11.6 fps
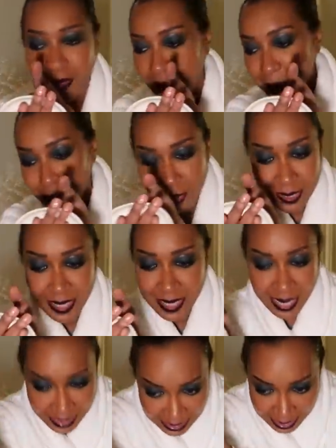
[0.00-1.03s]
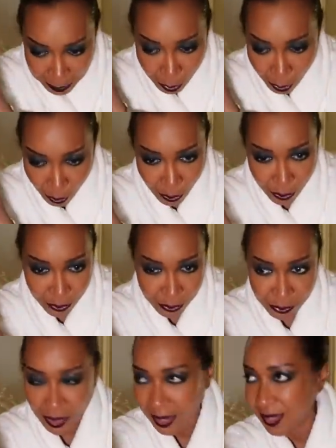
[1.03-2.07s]
I'm not saying anything more.
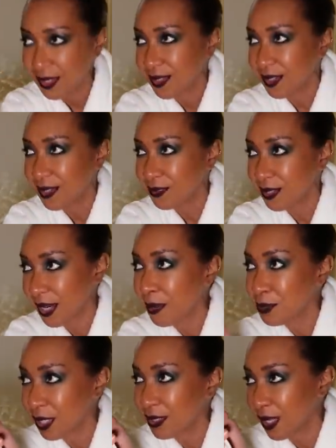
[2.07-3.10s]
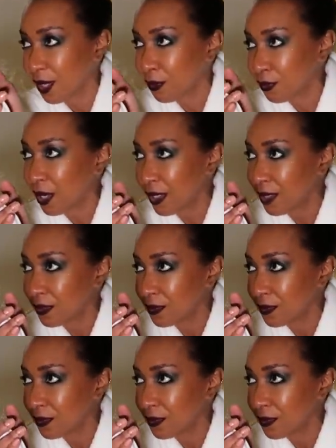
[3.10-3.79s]
Right? Right? I'm done now. Right?